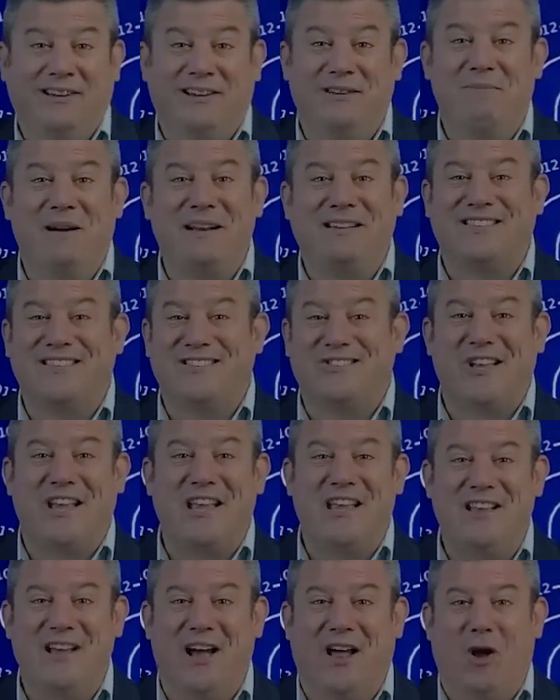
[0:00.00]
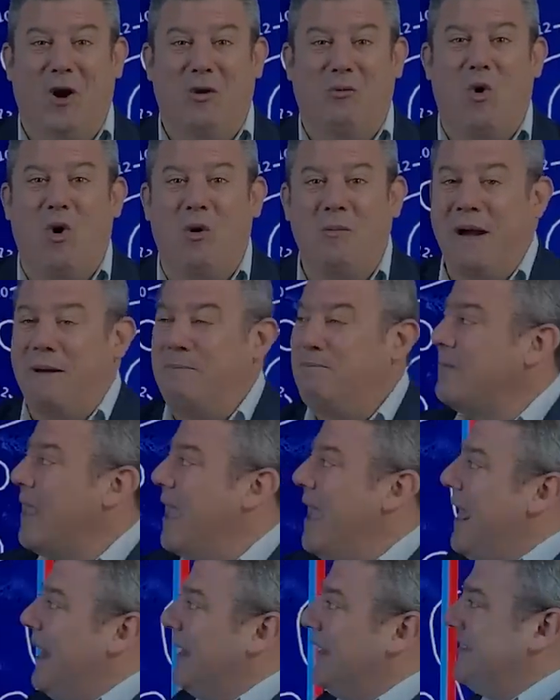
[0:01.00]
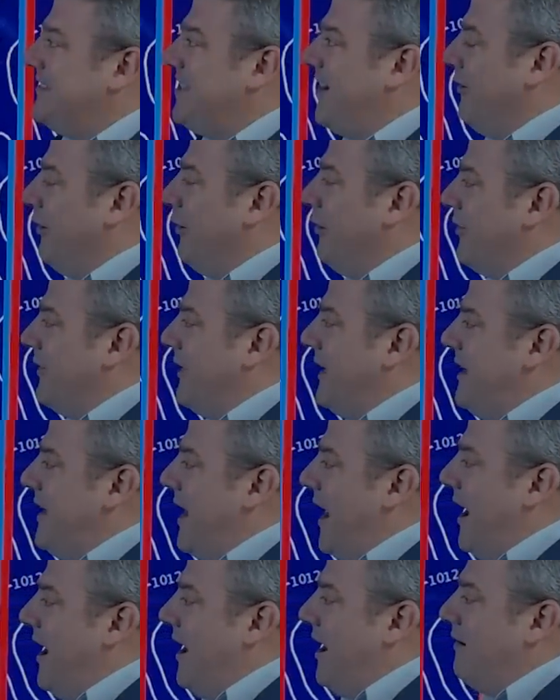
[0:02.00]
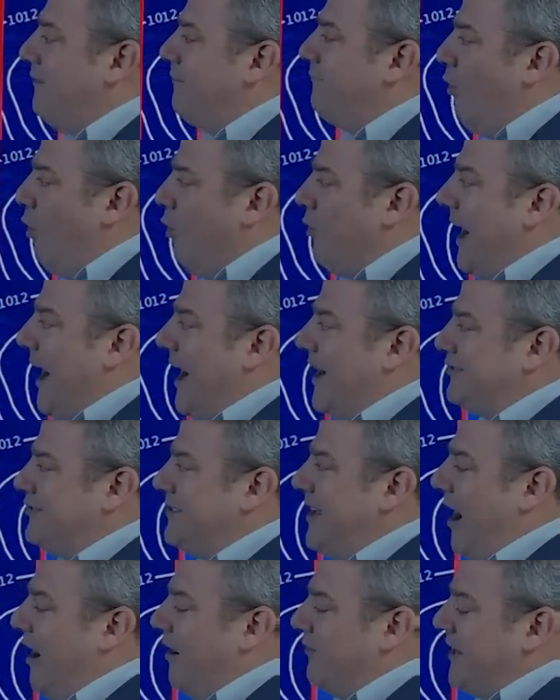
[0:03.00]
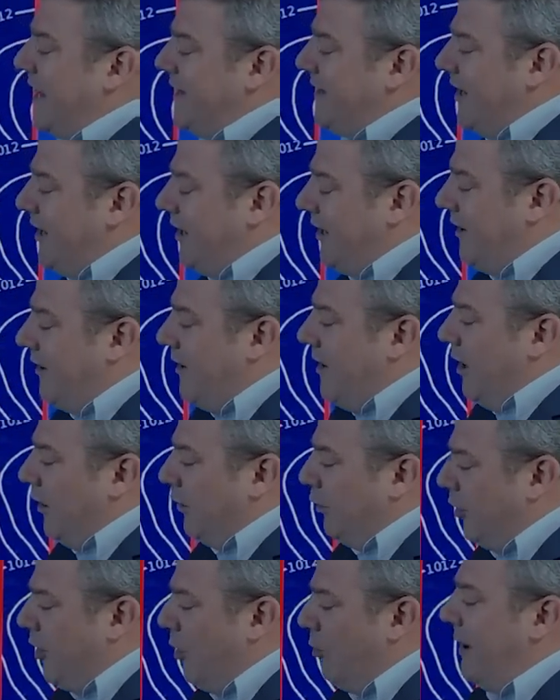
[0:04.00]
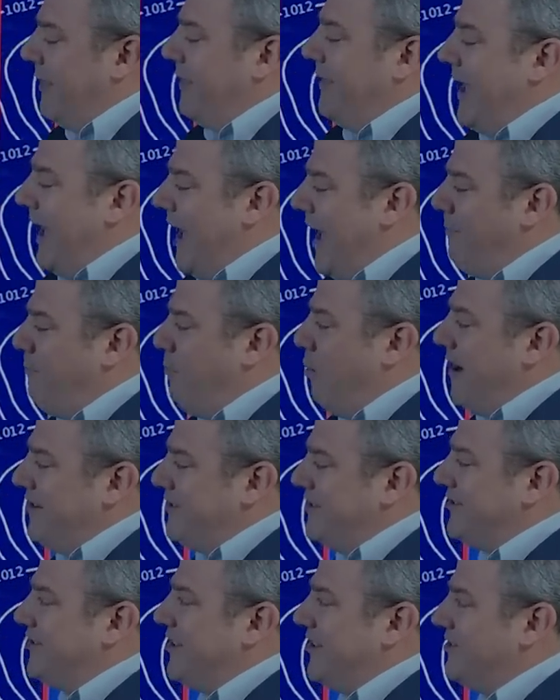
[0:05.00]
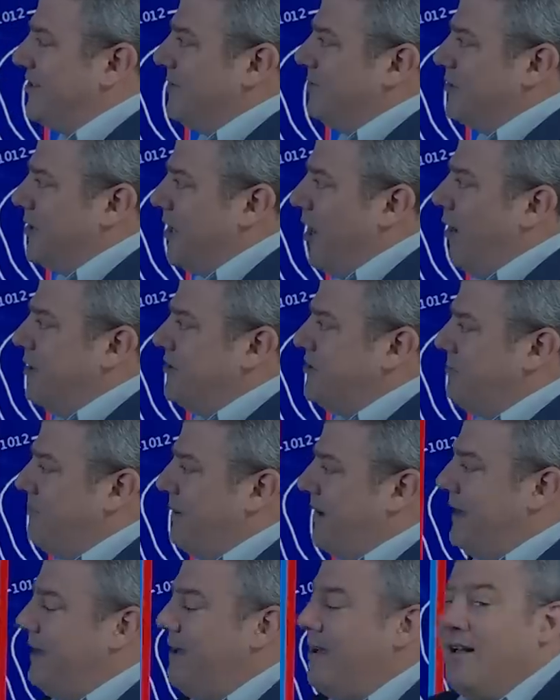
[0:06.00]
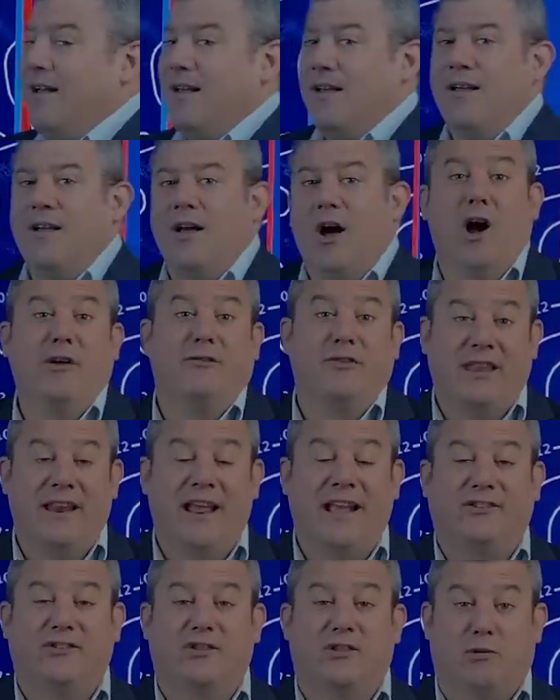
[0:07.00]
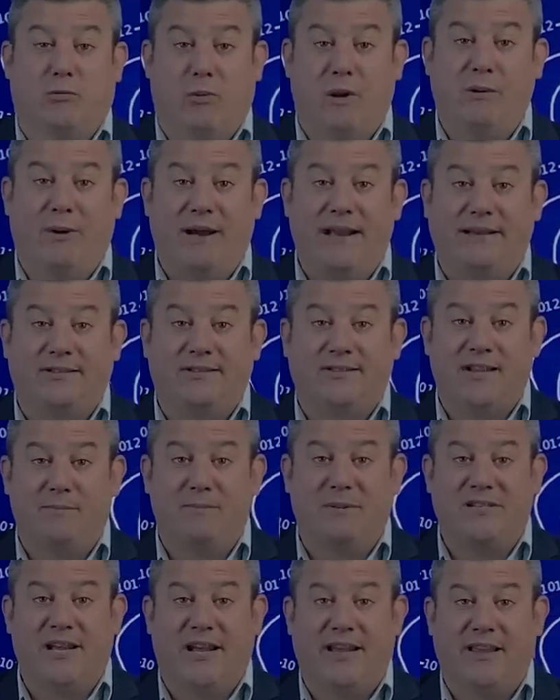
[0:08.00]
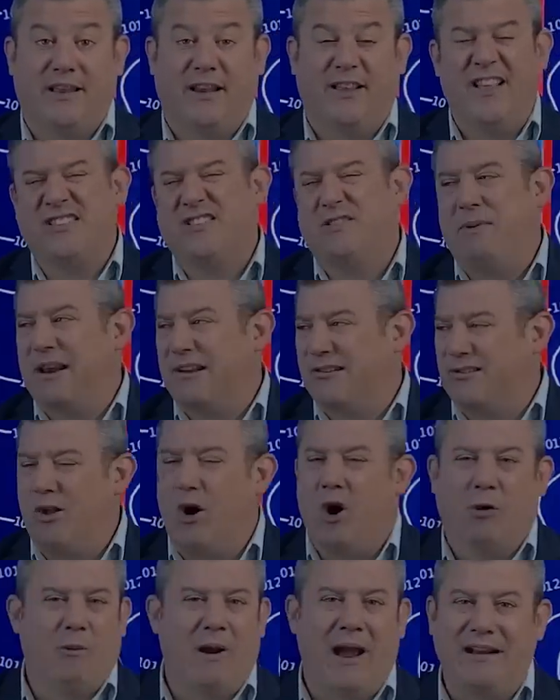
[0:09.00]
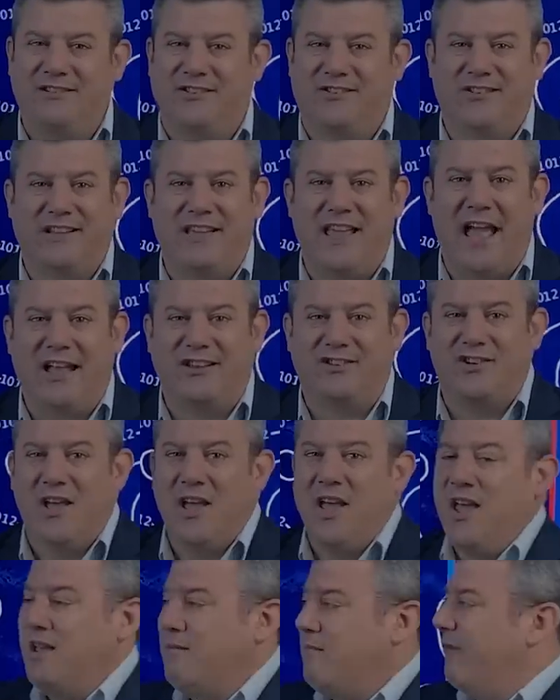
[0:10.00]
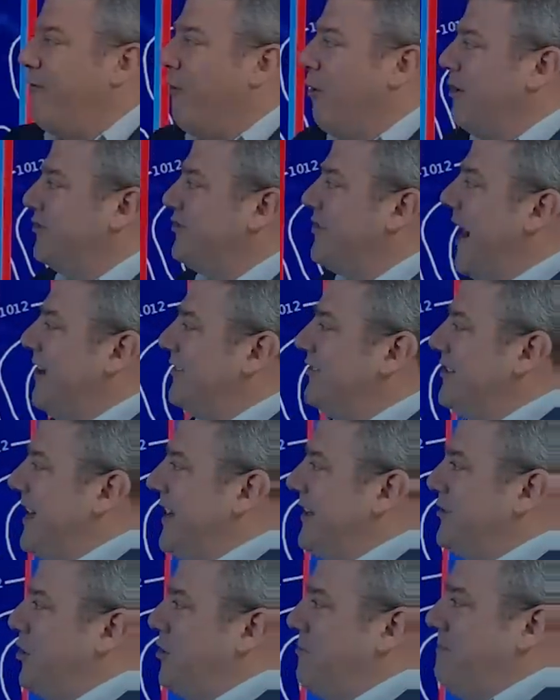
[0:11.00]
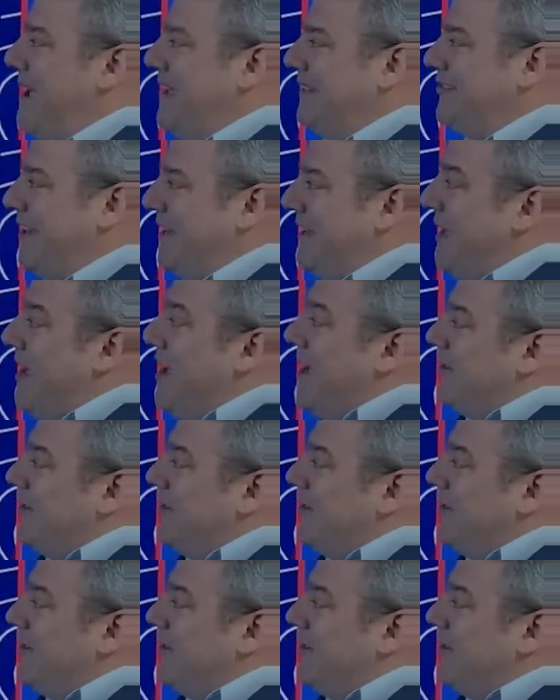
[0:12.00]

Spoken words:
It makes the sea a lot warmer. Let's have a look at the forecast now, taking a look at where the air pressure systems are going to be over the next 3 weeks in particular. That's about as long range as it gets before it starts to get too messy.